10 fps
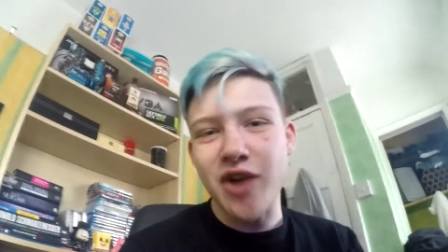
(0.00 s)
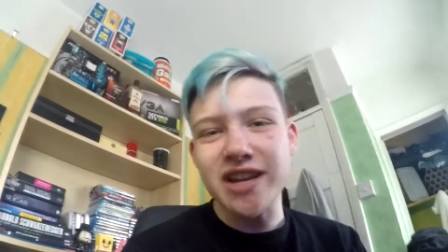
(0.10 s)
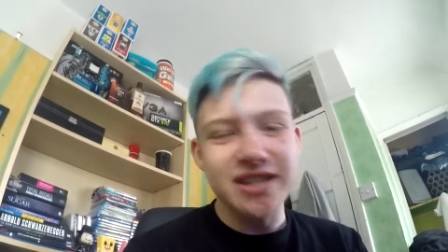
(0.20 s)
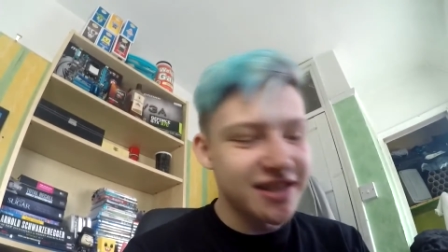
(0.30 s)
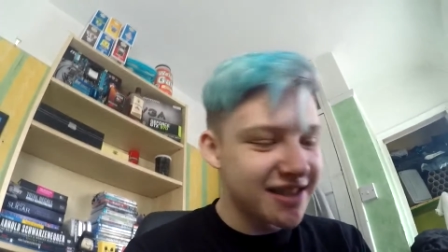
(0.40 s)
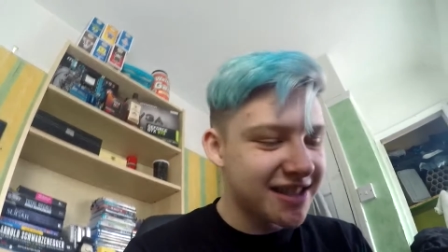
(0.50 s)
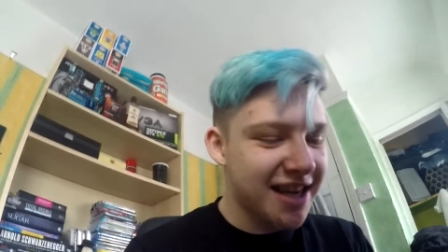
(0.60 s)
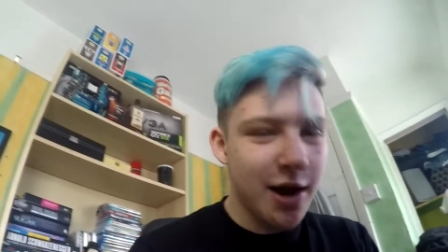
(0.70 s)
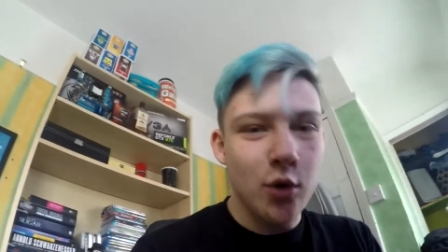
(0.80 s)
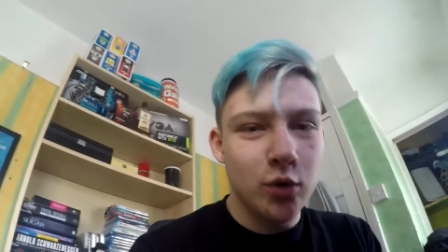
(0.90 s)
raisins and
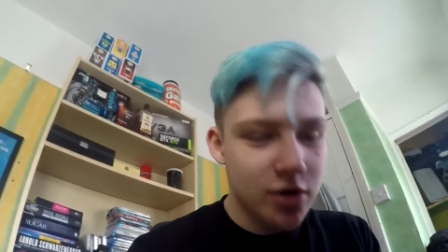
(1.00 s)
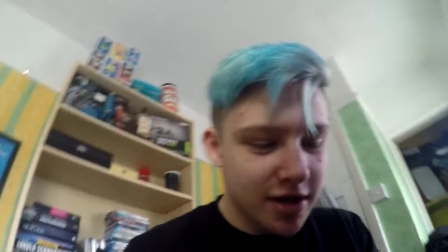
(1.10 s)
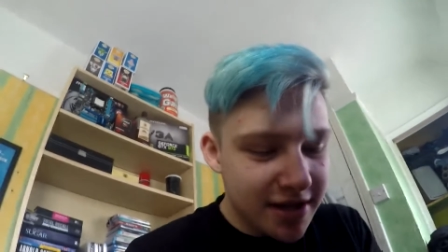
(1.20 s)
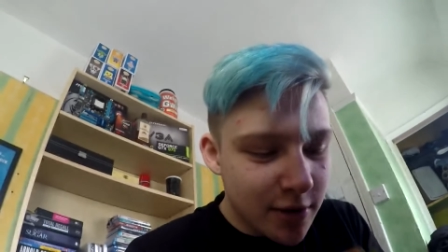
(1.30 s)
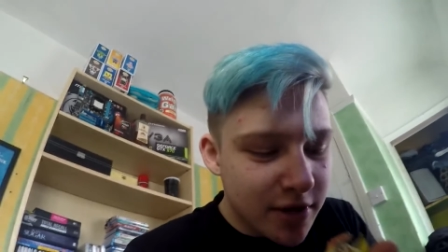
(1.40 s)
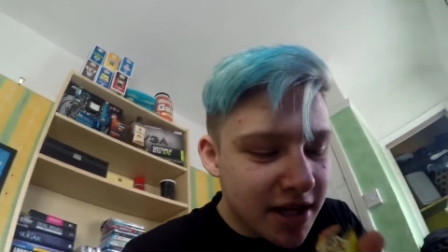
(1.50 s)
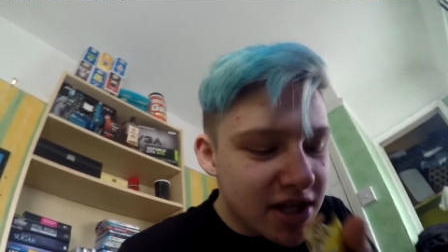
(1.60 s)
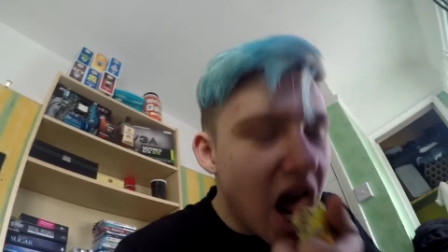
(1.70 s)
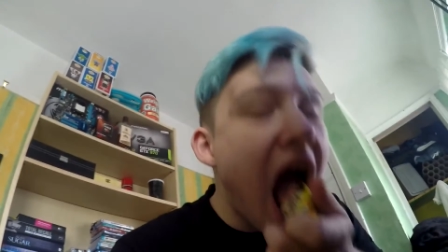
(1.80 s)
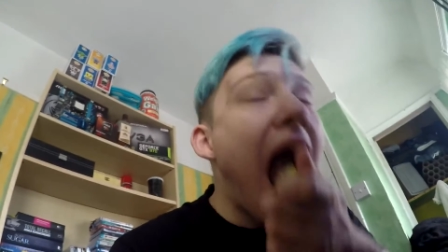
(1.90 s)
skittles. Let's see what it
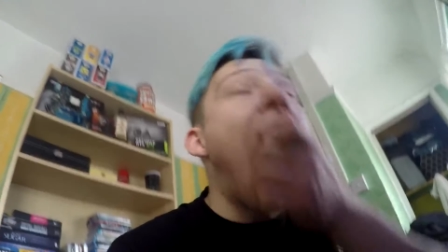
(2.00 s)
tastes like.